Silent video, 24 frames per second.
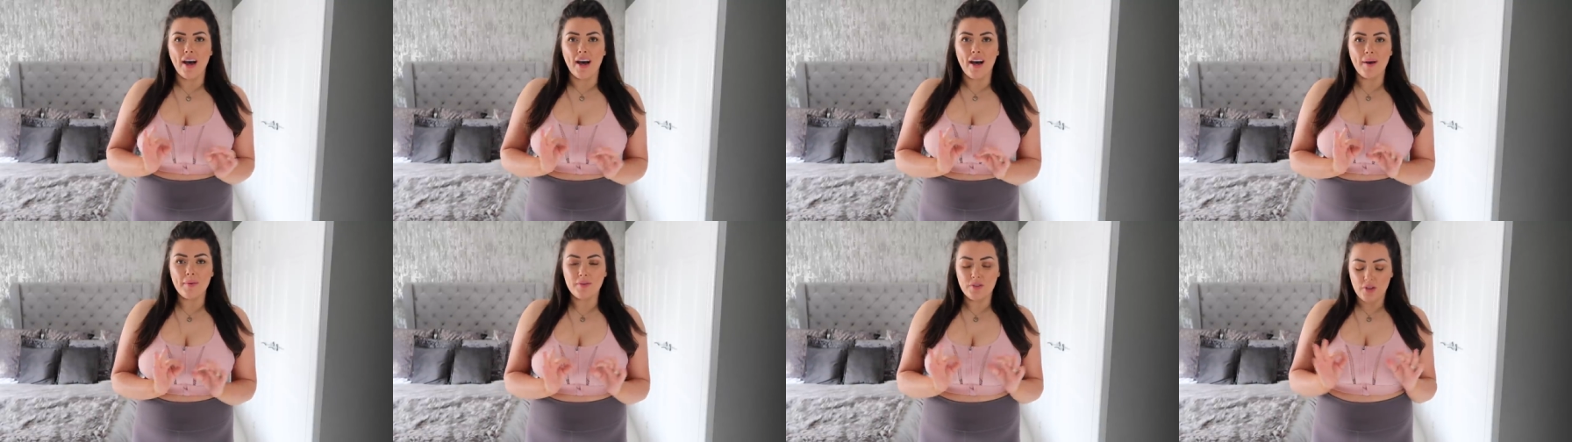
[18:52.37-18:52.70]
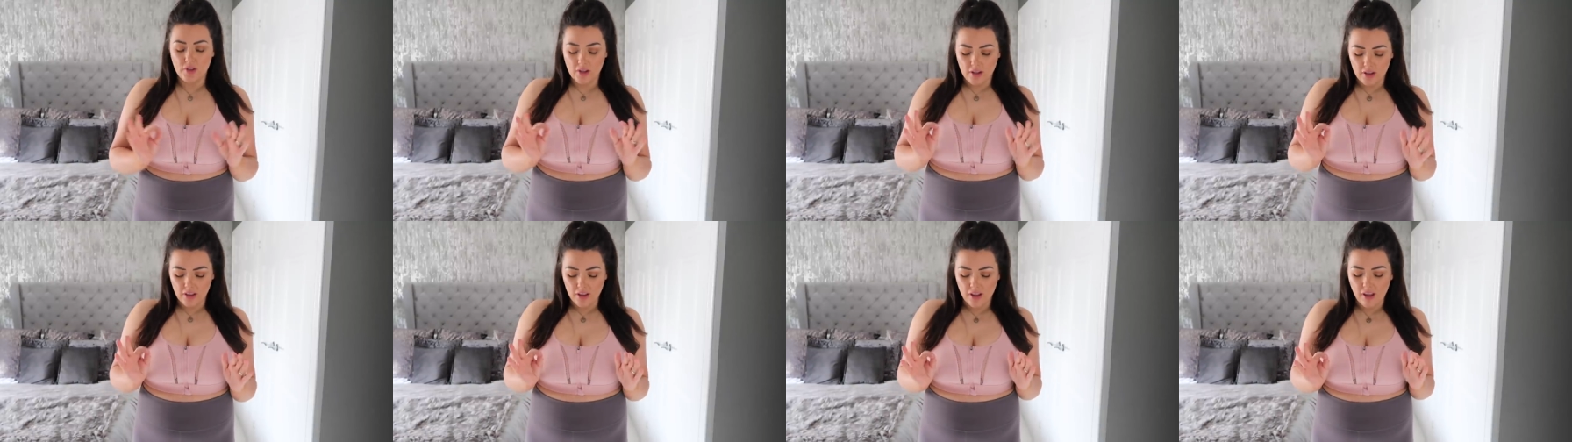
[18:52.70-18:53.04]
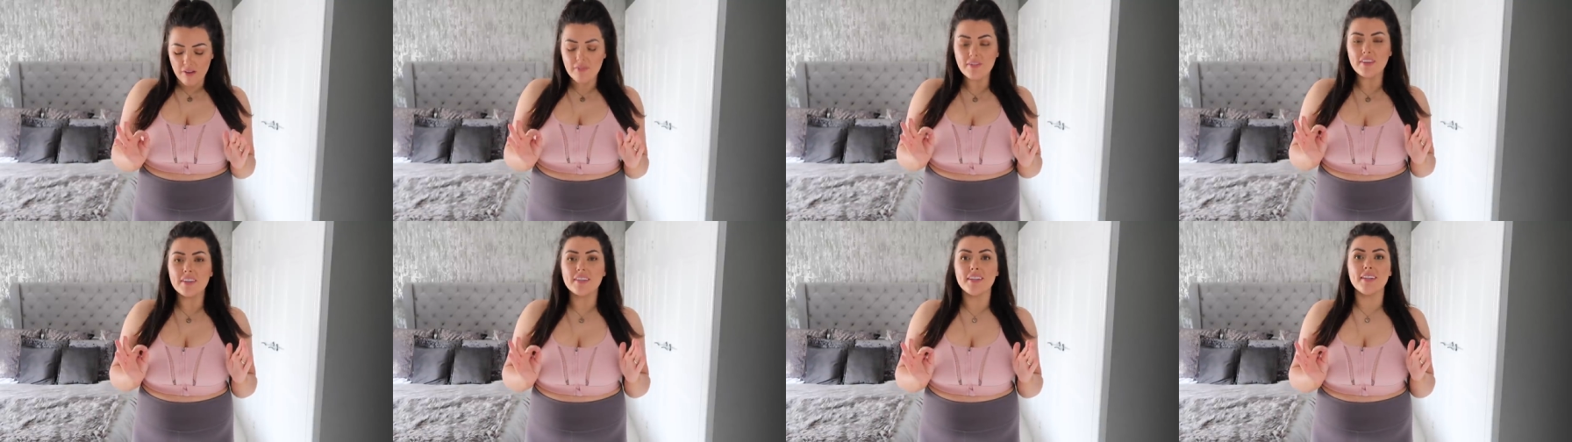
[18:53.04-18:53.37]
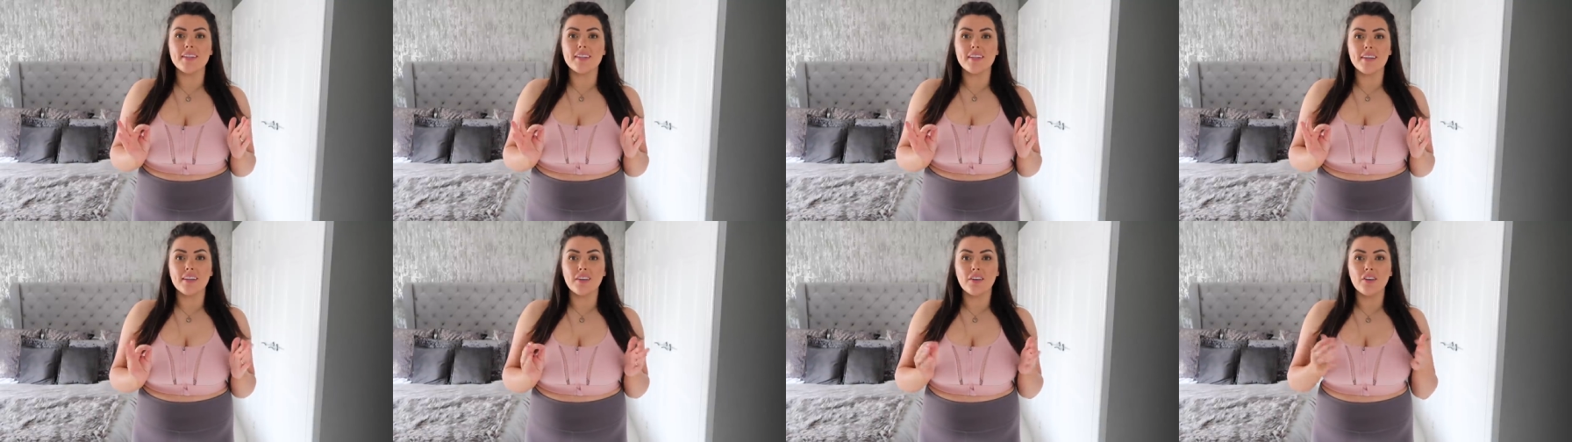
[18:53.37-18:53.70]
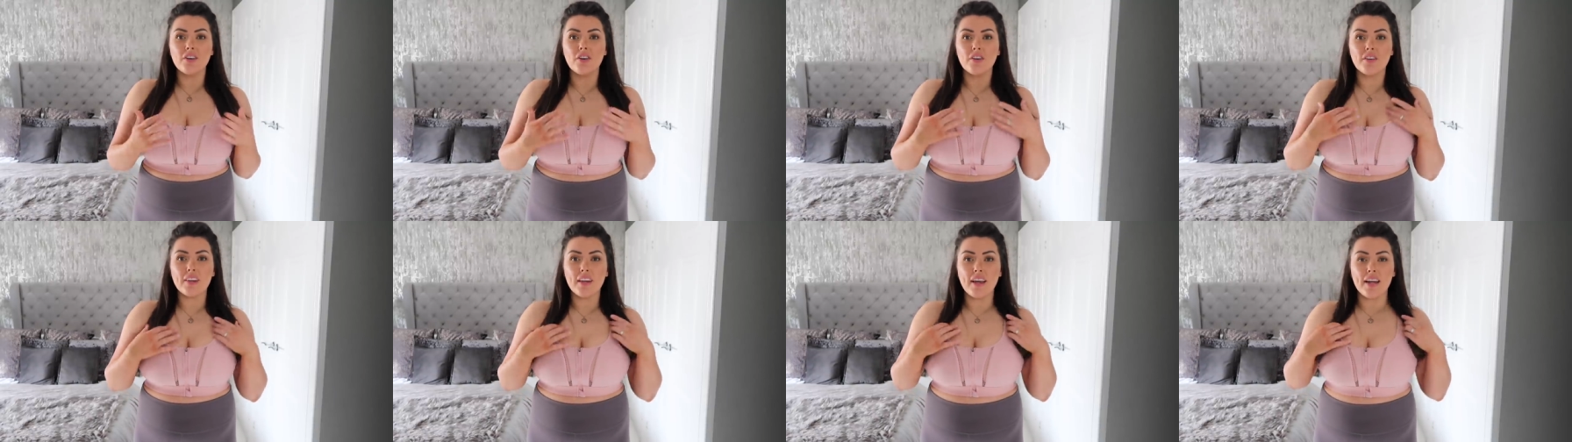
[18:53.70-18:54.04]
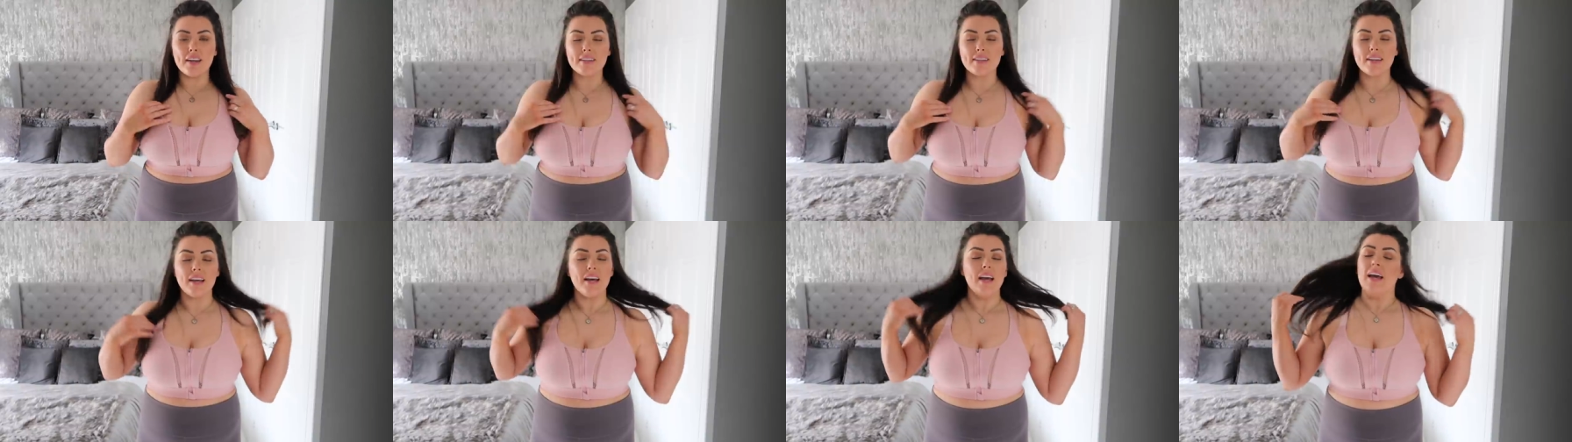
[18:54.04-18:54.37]
I absolutely love the detailing on
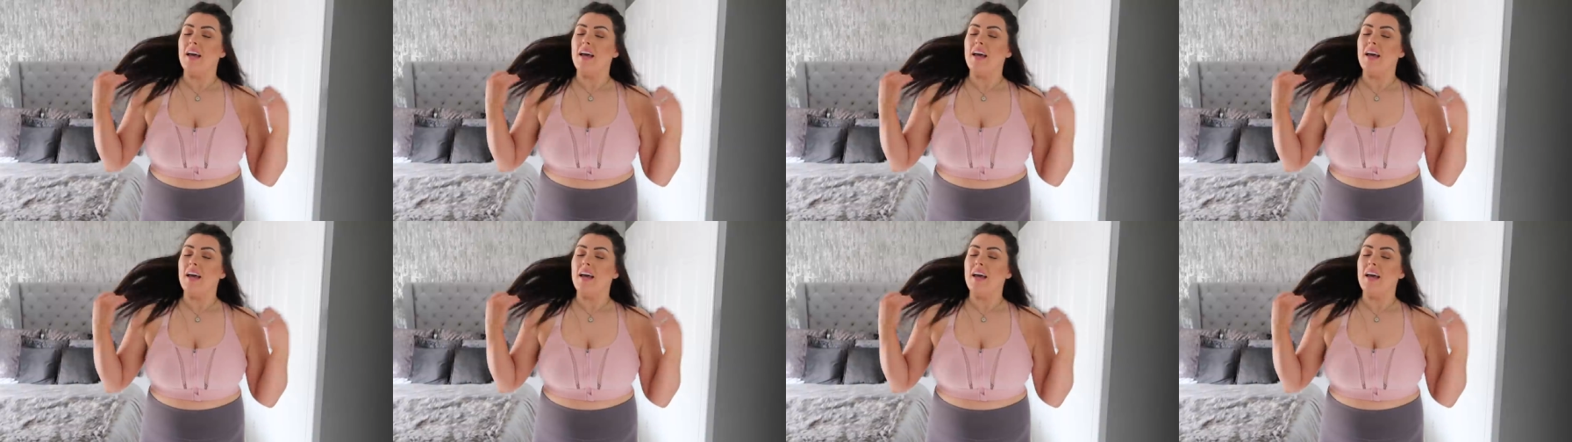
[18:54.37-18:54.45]
this.